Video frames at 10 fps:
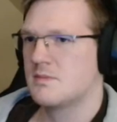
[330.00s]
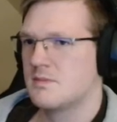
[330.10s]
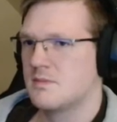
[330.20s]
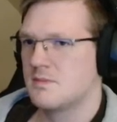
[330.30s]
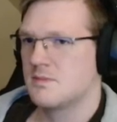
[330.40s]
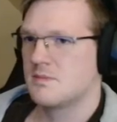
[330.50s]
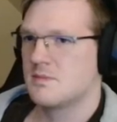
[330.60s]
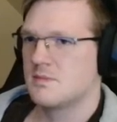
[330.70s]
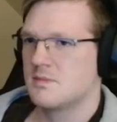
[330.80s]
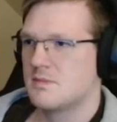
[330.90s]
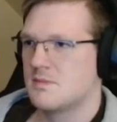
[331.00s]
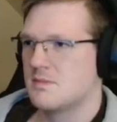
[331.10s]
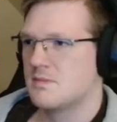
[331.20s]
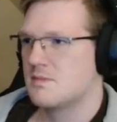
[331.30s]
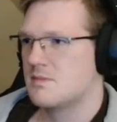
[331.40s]

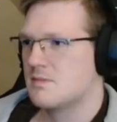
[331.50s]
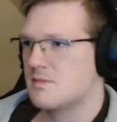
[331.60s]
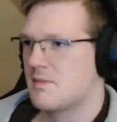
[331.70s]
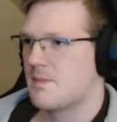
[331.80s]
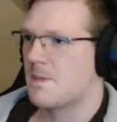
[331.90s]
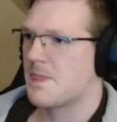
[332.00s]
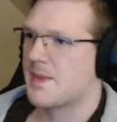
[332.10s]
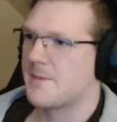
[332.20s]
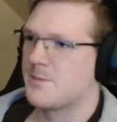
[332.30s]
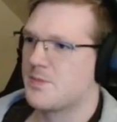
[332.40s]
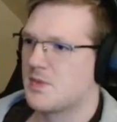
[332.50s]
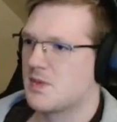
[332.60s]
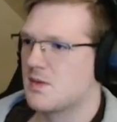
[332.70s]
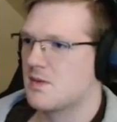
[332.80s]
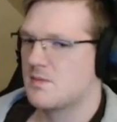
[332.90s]

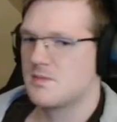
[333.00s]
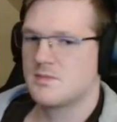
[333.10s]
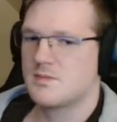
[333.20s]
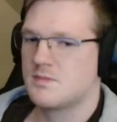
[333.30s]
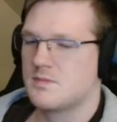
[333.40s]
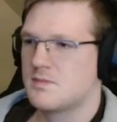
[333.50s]
This person isn't speaking.